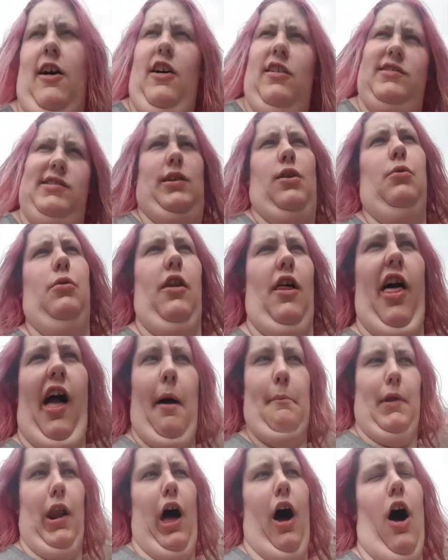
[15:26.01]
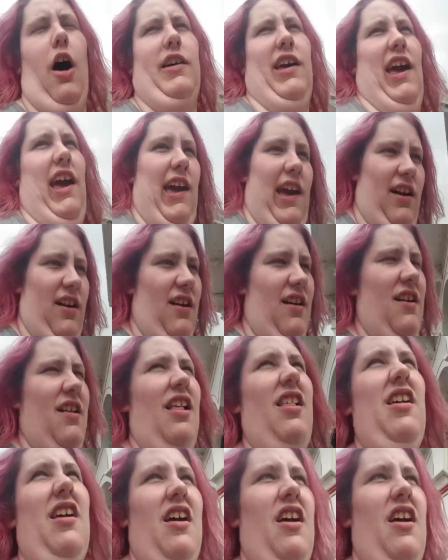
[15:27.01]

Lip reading: it hurts and all of that malarkey.